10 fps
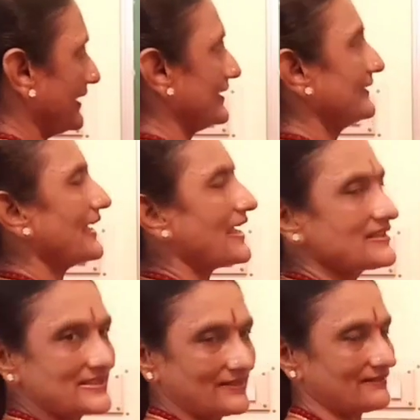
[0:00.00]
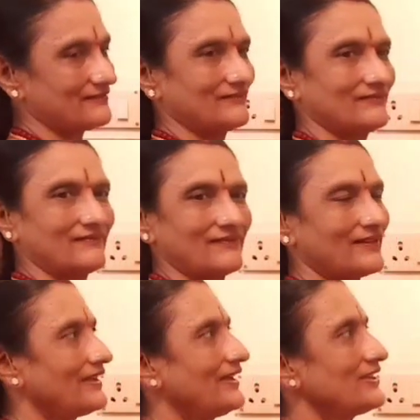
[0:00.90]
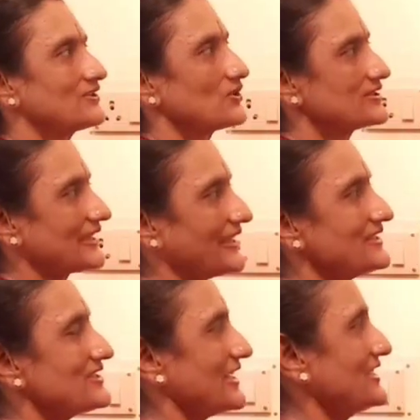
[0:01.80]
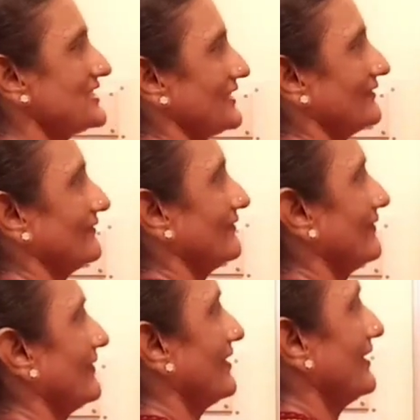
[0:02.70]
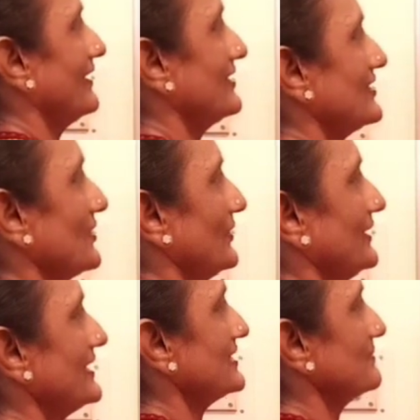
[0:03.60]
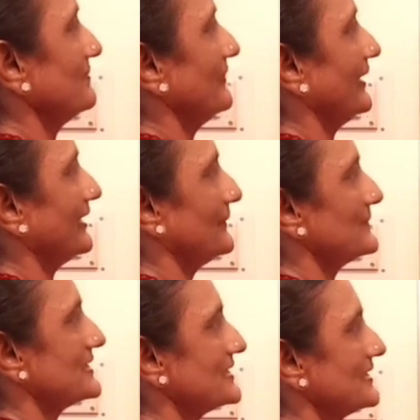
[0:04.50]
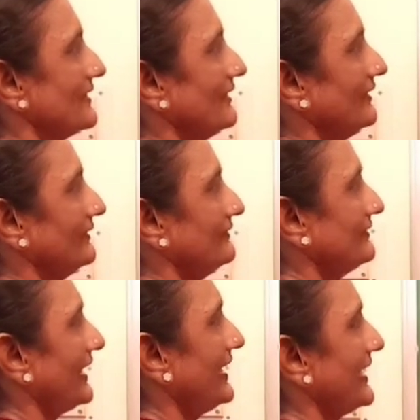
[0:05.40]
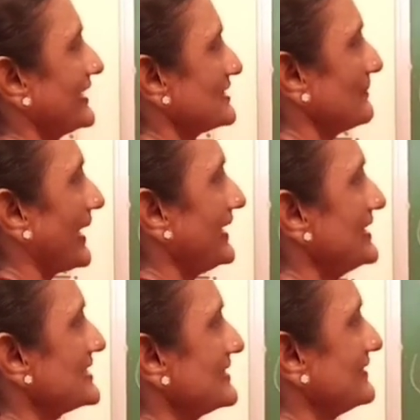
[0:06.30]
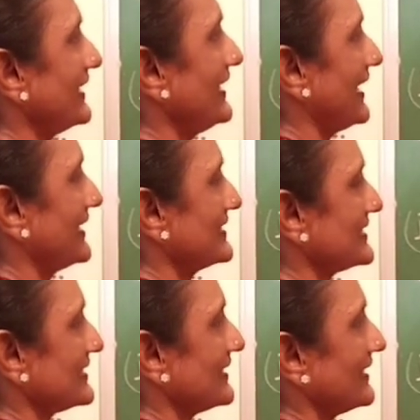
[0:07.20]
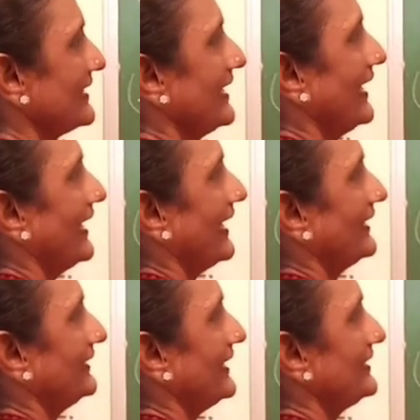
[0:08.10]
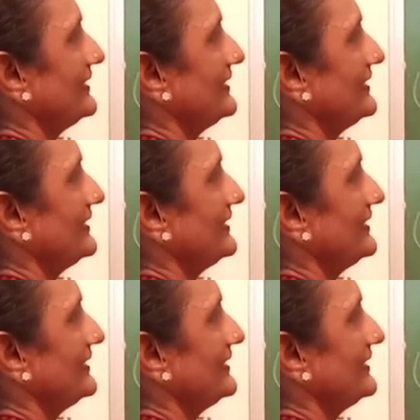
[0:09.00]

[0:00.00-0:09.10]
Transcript: get cancelled. So sign changing. So this becomes 3x, minus 3x. And then